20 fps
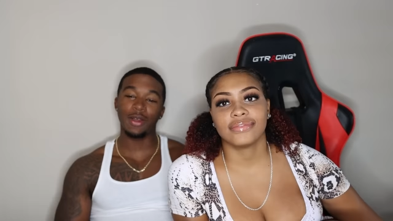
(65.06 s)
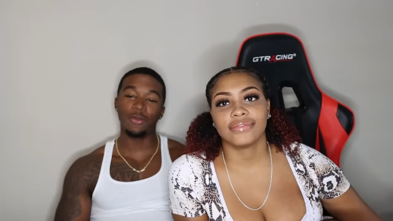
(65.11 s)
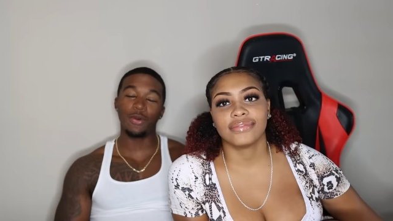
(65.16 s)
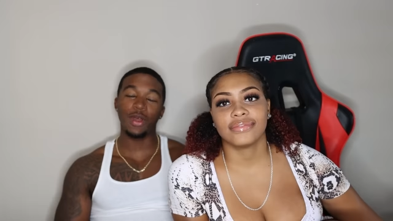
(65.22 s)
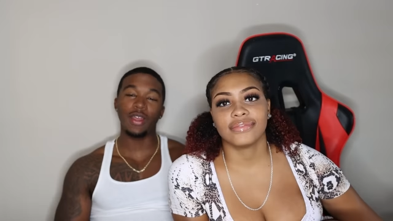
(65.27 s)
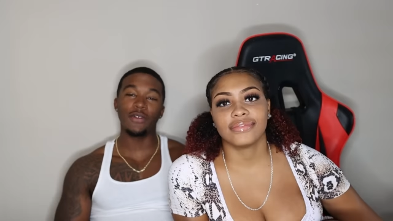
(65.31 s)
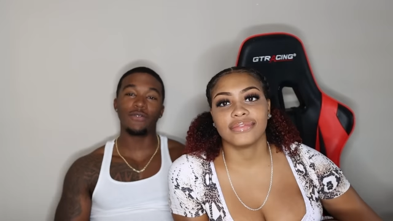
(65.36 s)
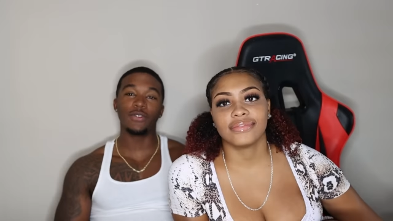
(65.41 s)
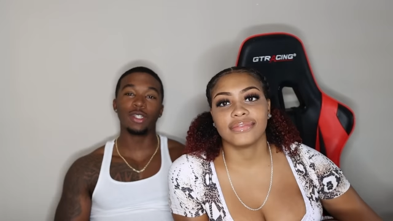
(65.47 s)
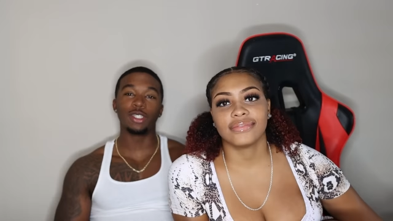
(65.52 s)
Speaker 1: like
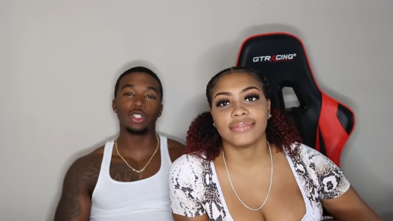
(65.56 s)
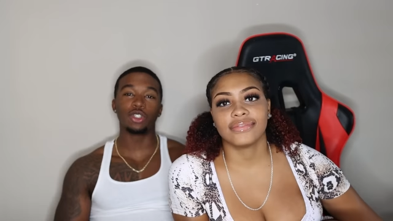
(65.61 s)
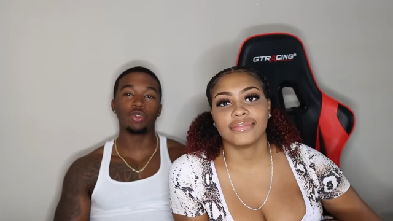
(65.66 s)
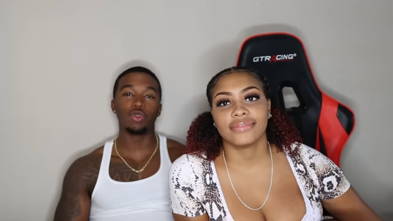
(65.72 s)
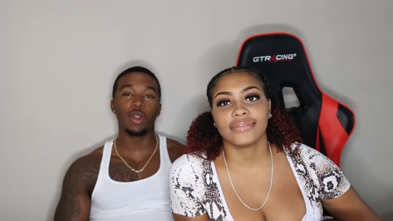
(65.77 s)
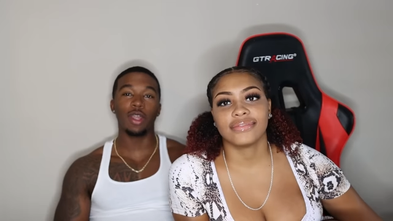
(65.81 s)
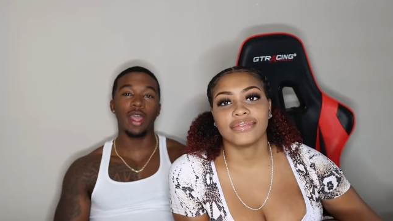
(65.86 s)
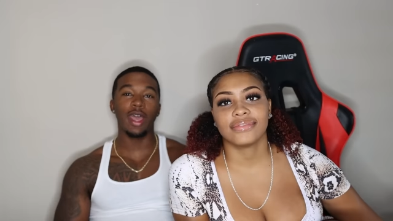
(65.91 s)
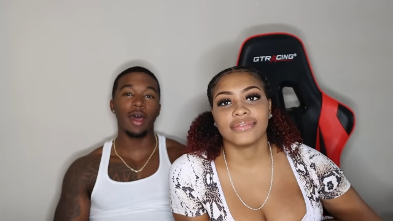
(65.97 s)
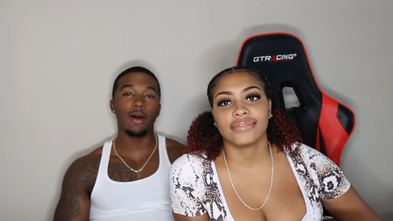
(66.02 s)
waiting for this
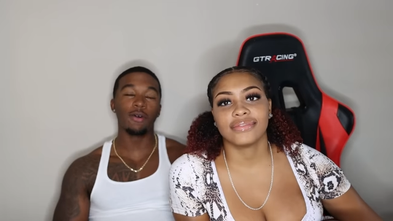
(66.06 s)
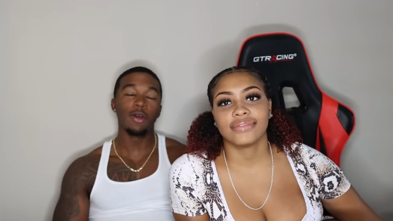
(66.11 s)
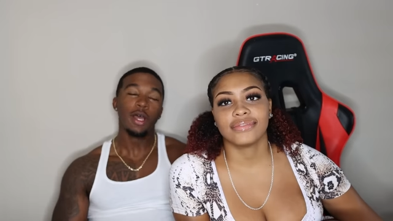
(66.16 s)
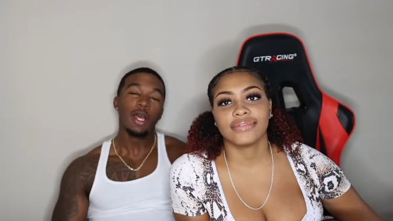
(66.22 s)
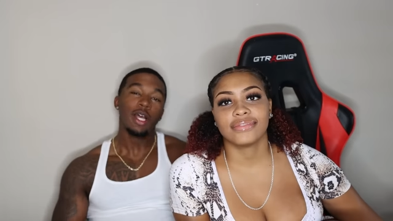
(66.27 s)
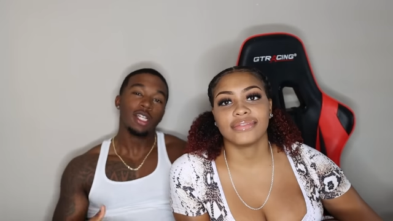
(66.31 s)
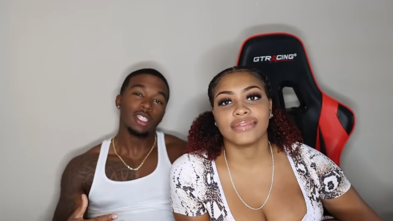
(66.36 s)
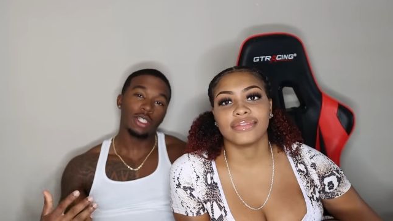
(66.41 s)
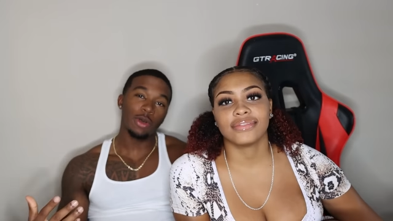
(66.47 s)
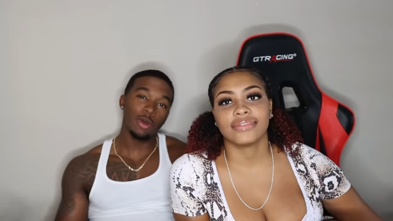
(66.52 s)
to ring out.
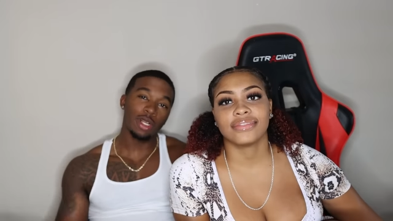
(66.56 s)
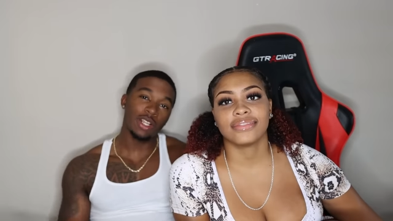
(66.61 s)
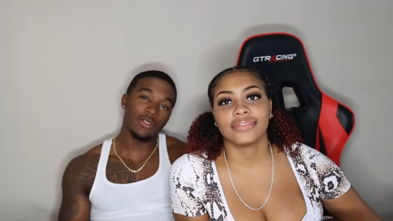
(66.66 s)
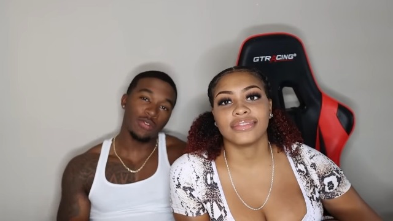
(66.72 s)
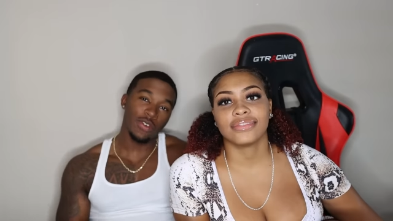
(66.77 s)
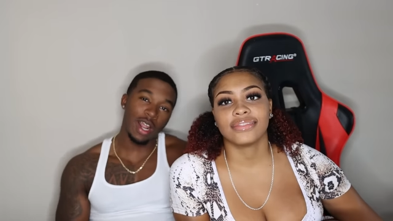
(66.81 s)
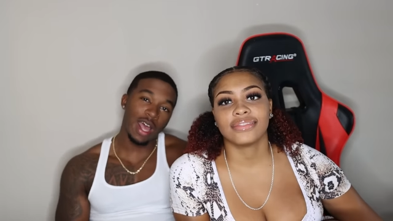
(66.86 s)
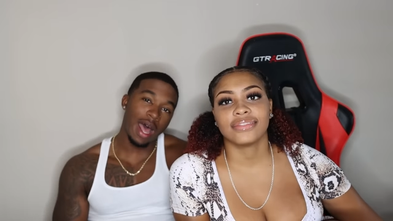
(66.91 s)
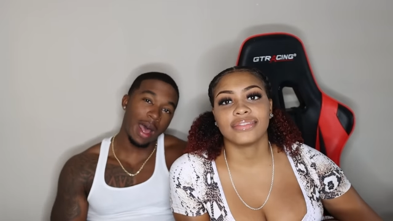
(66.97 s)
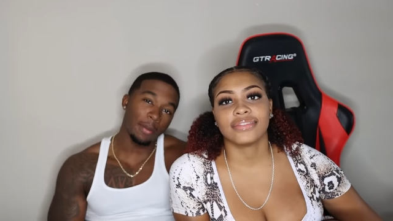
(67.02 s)
So we're
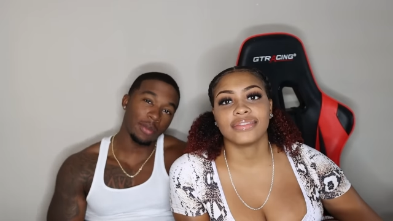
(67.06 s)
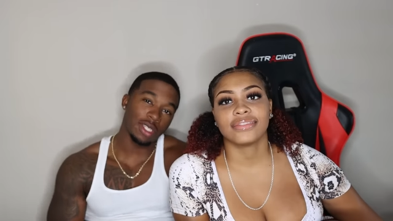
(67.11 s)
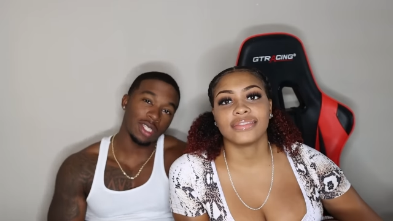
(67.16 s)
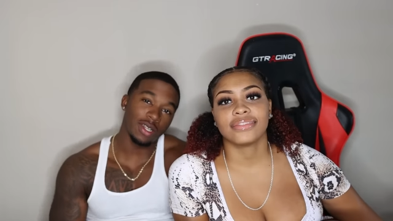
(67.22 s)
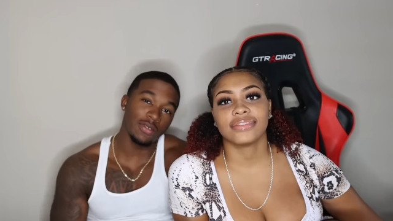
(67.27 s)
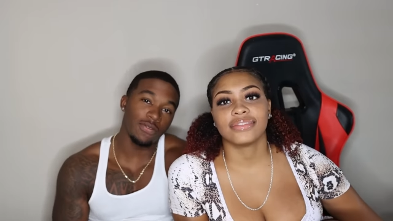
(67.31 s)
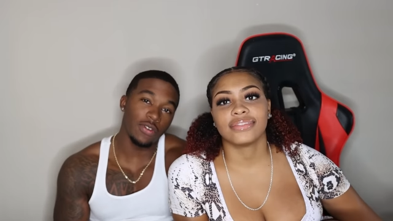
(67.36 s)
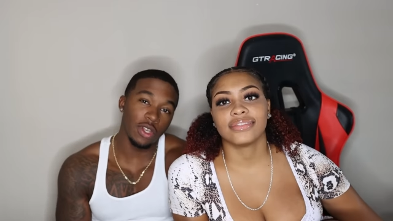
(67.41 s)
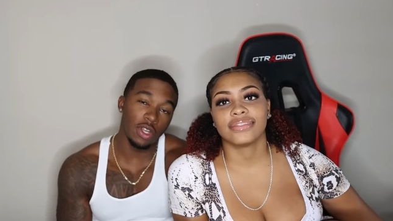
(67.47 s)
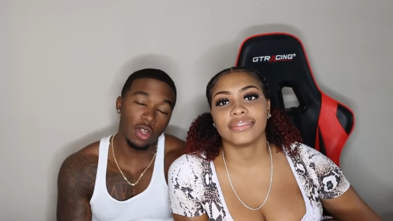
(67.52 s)
just gonna hop
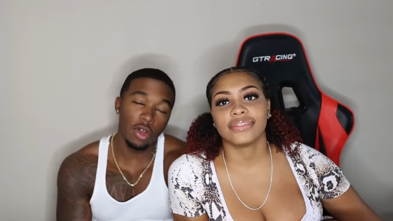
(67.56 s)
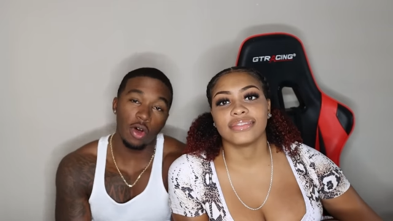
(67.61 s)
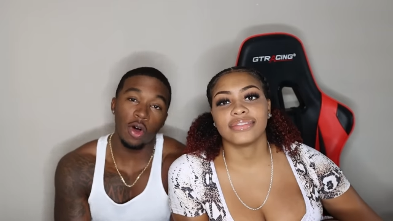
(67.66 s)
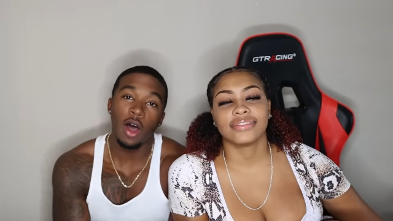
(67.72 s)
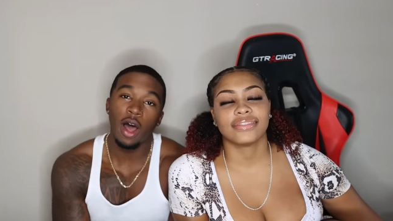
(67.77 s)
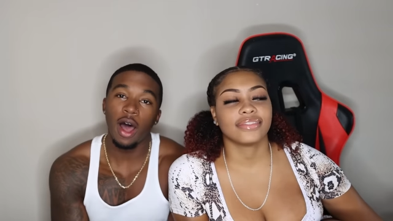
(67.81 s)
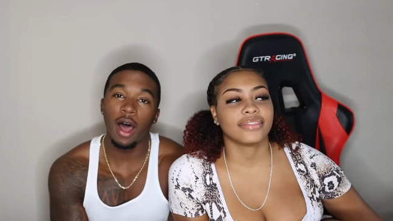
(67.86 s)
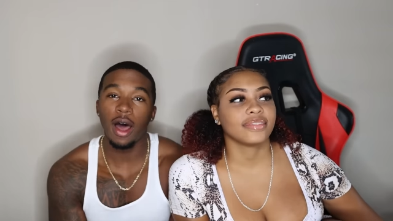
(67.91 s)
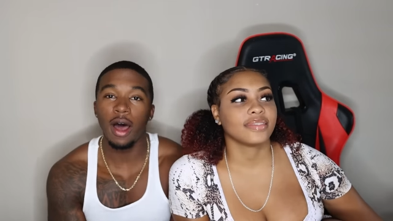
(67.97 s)
into the video.